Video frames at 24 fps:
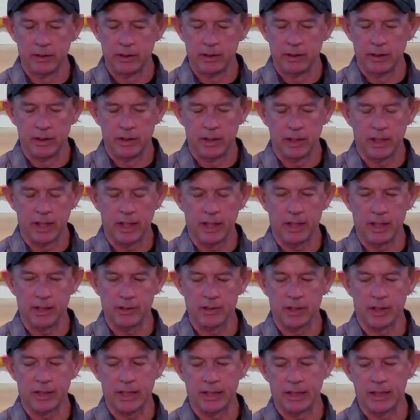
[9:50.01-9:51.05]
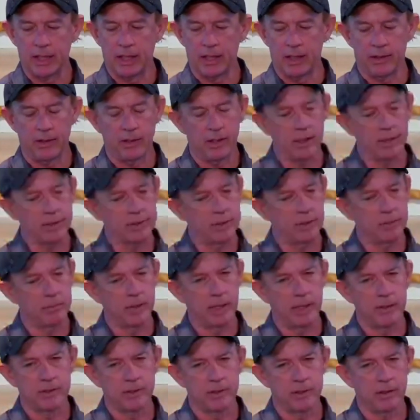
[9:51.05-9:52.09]
And he's looking down in there. He said, "My
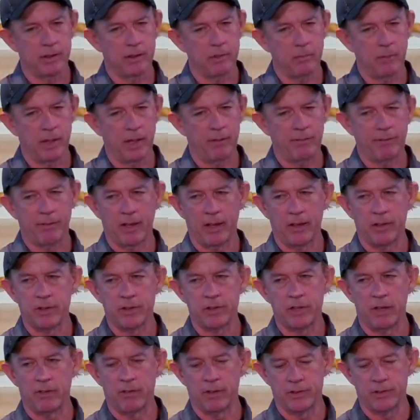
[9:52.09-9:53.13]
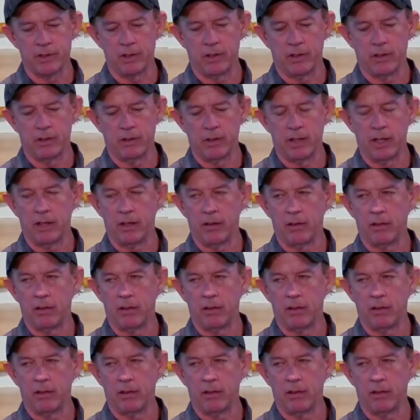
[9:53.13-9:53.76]
my father's servants are they,